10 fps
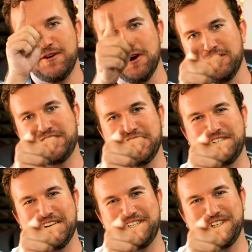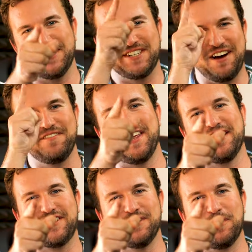your suggestions of the
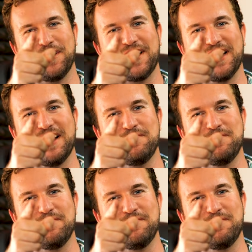FC Wonderkid